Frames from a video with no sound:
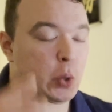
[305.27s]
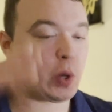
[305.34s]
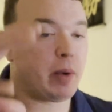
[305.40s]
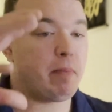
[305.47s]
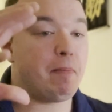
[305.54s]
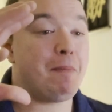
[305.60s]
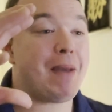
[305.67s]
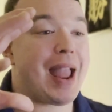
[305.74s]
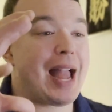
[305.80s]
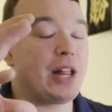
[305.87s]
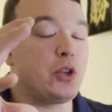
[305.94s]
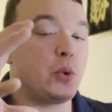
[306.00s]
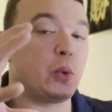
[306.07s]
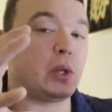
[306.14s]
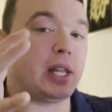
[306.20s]
are
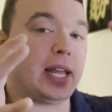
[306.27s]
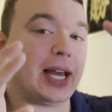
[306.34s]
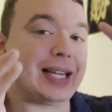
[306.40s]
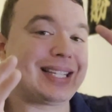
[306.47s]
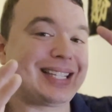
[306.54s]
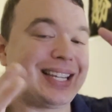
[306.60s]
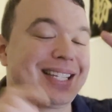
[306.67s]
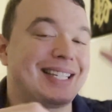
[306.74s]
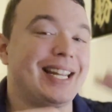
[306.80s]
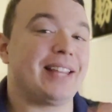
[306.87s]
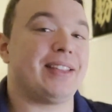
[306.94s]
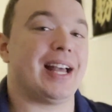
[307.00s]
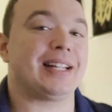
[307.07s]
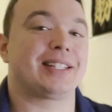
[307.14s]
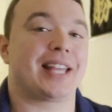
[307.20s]
manually assisting
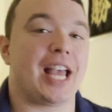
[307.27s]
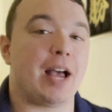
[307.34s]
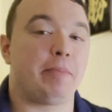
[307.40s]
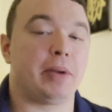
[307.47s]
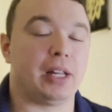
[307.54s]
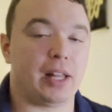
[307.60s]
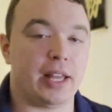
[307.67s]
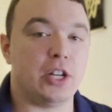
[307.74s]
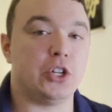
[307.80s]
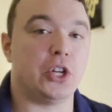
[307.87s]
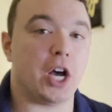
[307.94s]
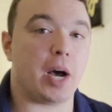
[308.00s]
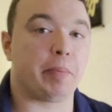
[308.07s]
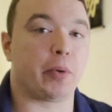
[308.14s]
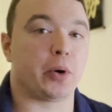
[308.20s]
that scapula into
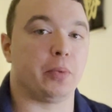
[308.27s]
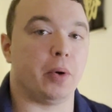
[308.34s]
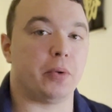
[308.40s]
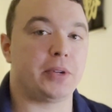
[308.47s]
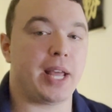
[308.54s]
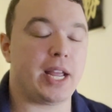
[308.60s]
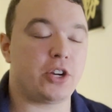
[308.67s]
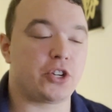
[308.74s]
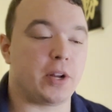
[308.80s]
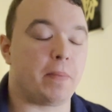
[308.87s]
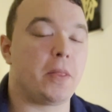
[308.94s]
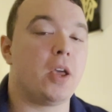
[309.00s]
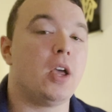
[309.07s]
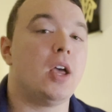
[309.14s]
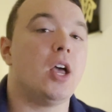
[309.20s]
upward
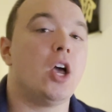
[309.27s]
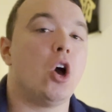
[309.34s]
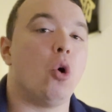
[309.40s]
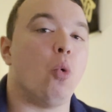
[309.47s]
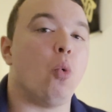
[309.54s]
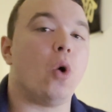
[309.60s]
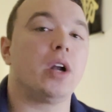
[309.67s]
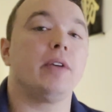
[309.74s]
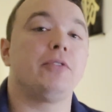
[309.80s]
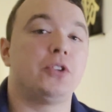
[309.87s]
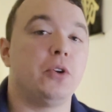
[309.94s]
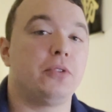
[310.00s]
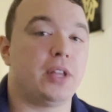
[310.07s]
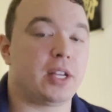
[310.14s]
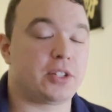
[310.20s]
rotation, one of two
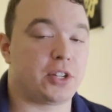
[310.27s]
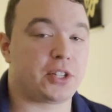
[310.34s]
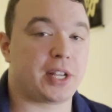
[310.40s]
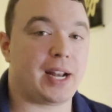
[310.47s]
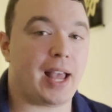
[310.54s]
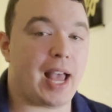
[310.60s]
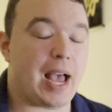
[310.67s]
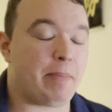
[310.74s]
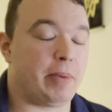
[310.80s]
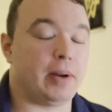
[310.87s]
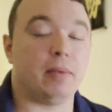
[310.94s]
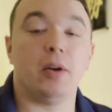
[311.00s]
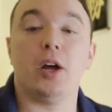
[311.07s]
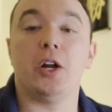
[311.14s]
things is going to happen.